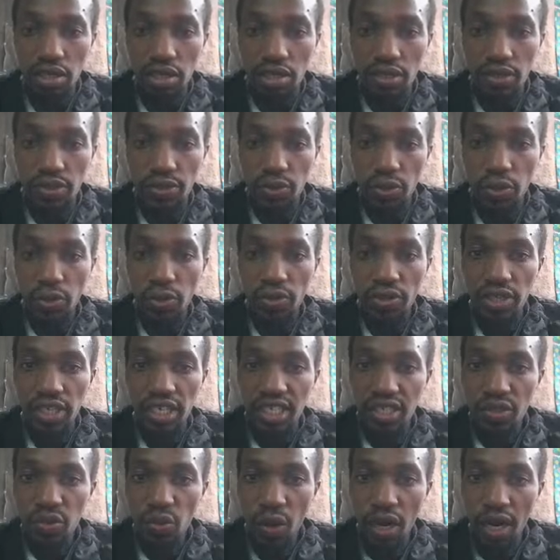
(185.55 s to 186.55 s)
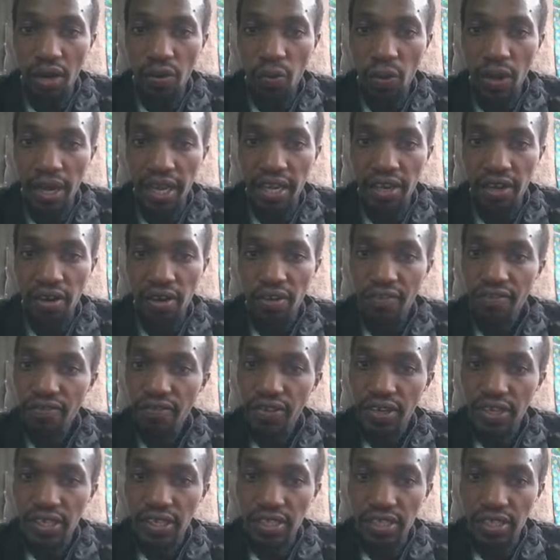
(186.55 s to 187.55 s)
So this is one way of
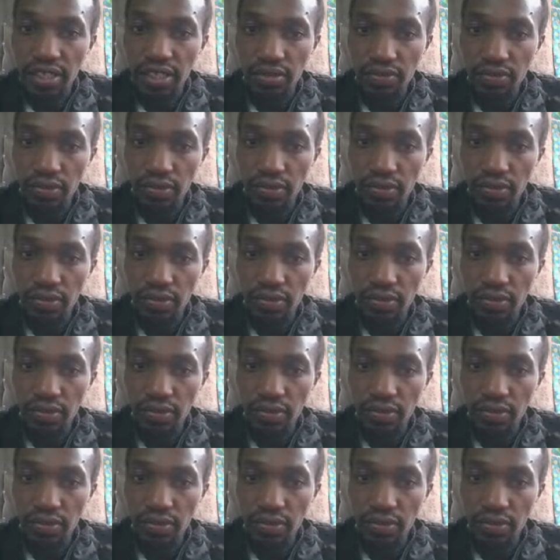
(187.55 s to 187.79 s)
which